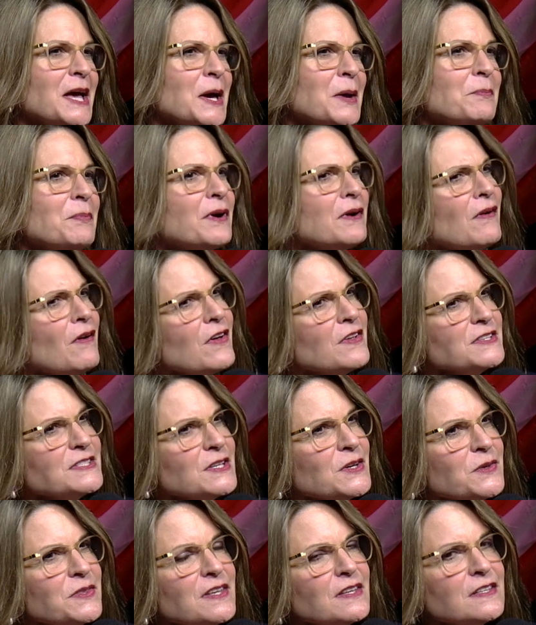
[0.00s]
But
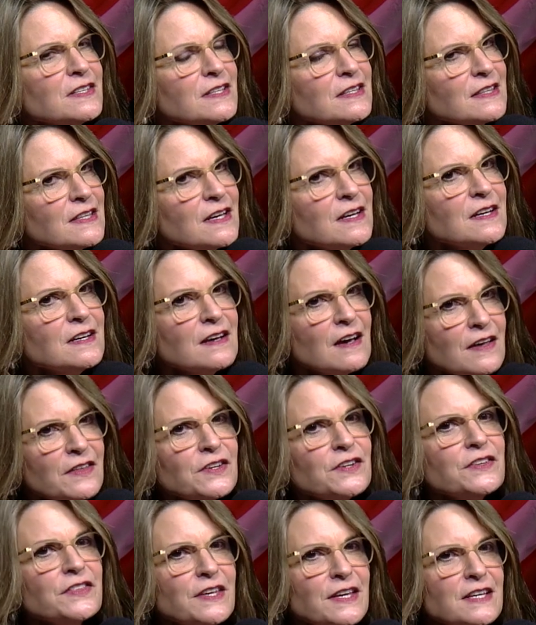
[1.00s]
also the
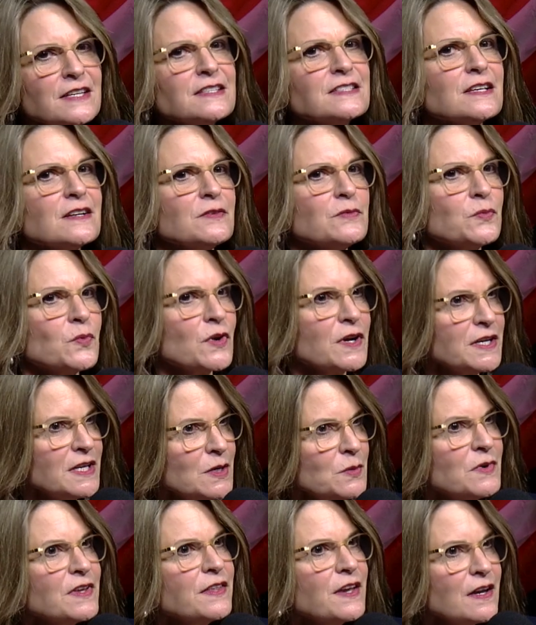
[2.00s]
other things of working
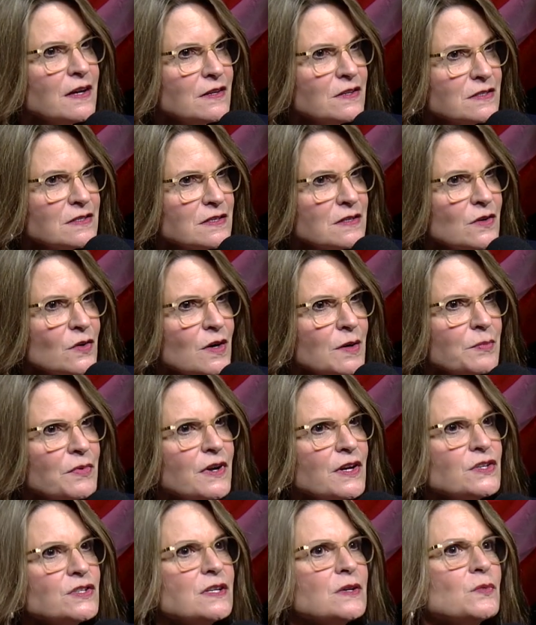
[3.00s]
with Anderson
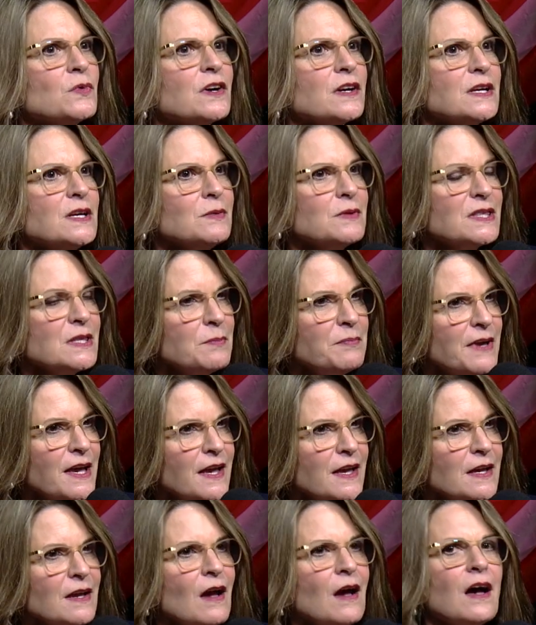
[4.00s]
Corporation, working with the
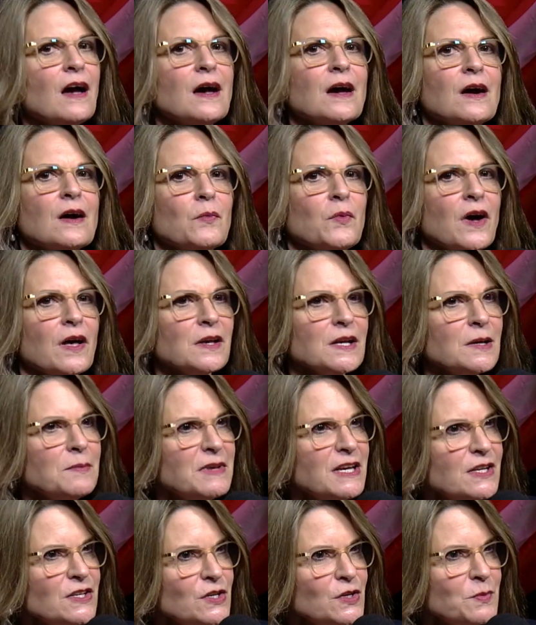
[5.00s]
bank,
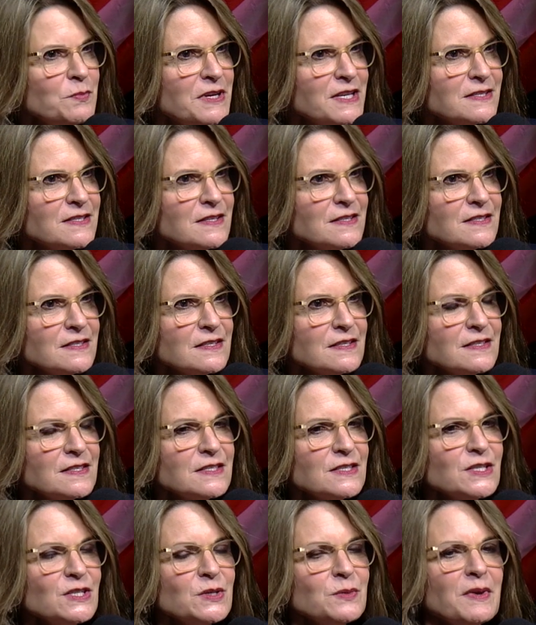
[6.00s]
welcoming new businesses
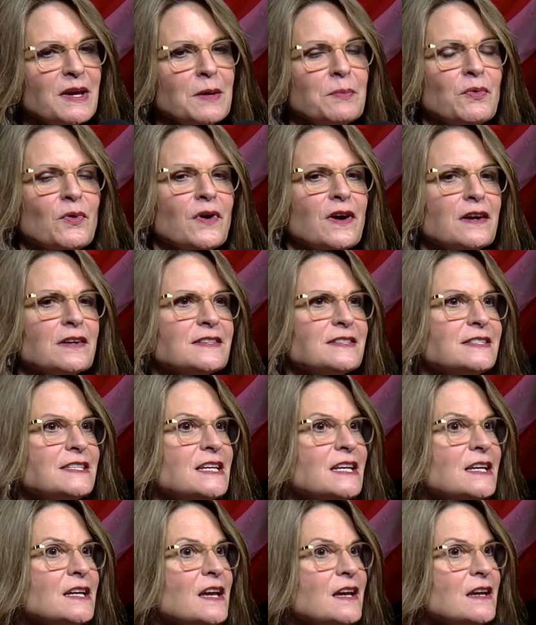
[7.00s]
to Bayport,
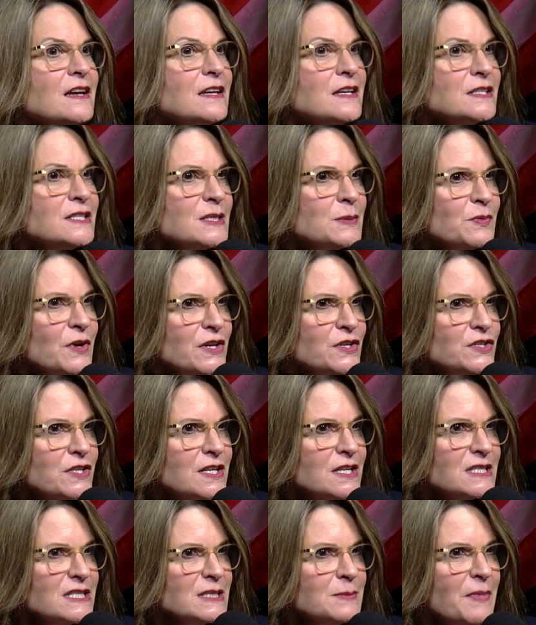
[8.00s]
seeing Inspiration
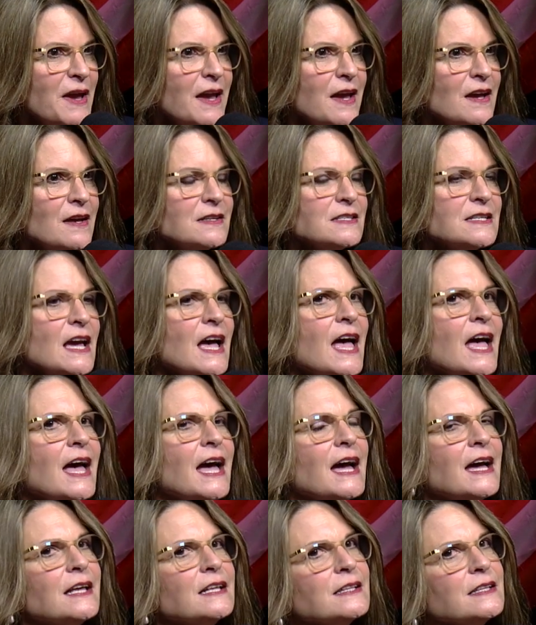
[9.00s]
expand,
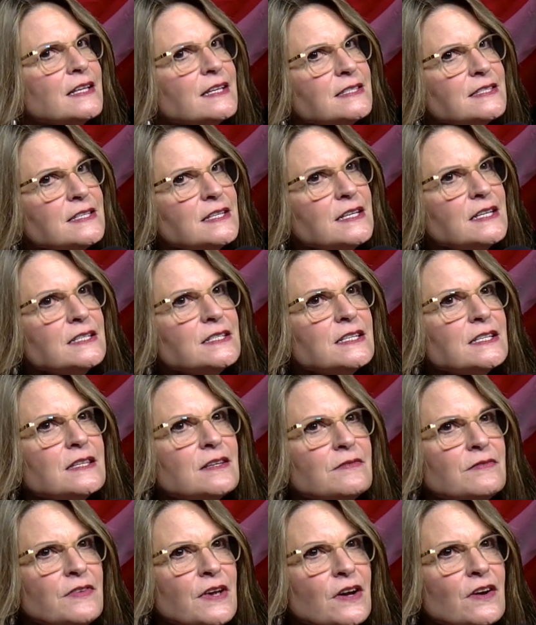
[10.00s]
and listening to the
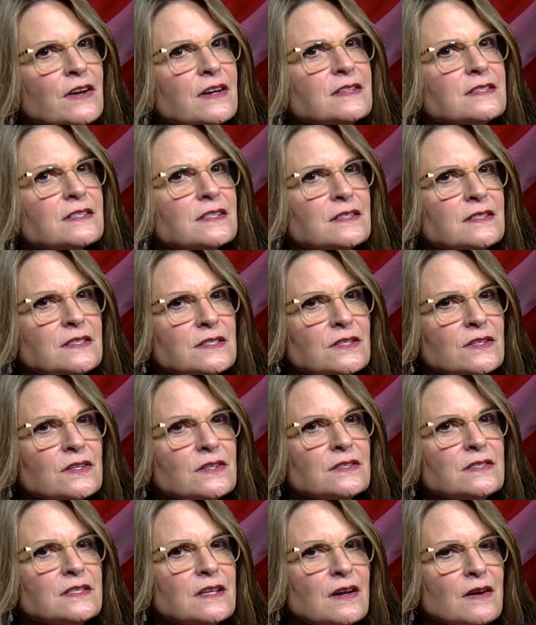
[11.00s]
various
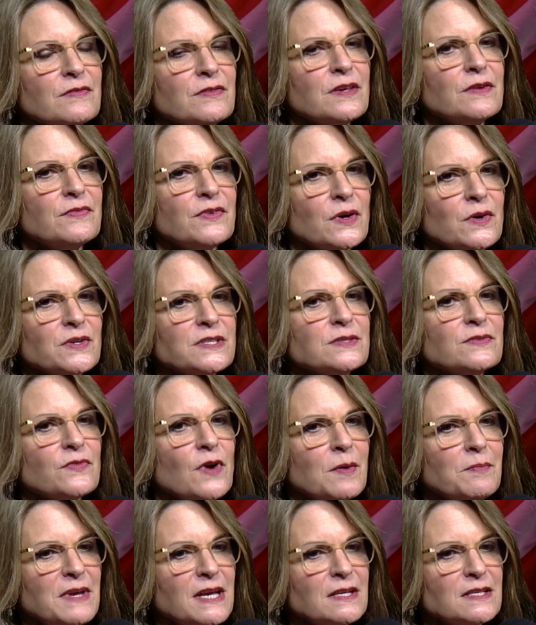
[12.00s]
concerns of the folks
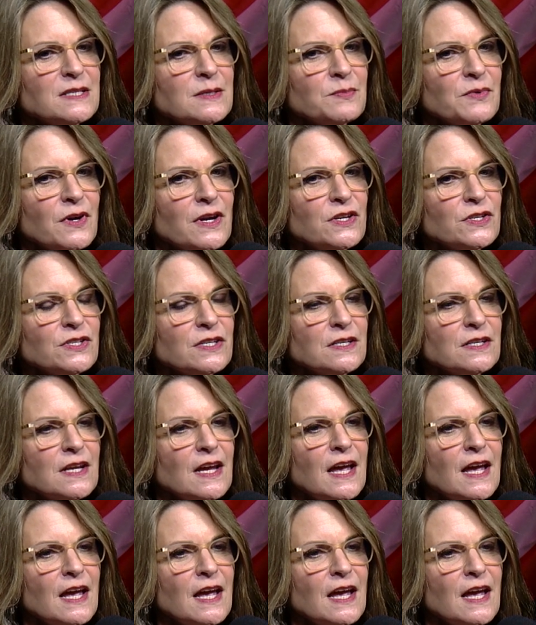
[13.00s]
from Inspiration.